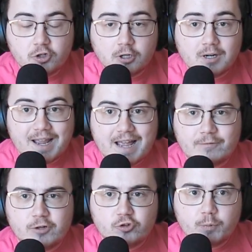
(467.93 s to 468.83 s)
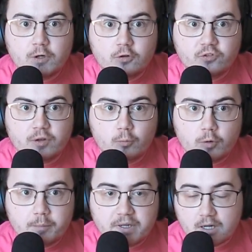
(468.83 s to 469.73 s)
Your average person
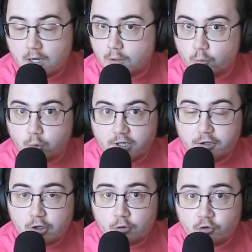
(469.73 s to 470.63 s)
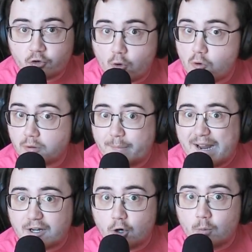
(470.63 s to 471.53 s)
would be on Windows or
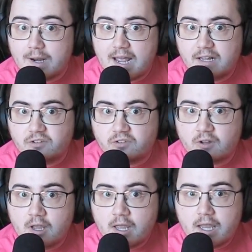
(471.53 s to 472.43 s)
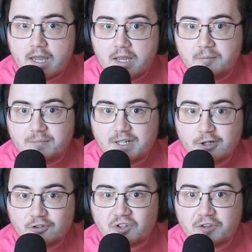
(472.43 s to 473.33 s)
Mac OS. And
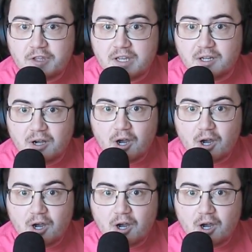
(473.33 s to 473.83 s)
here's the thing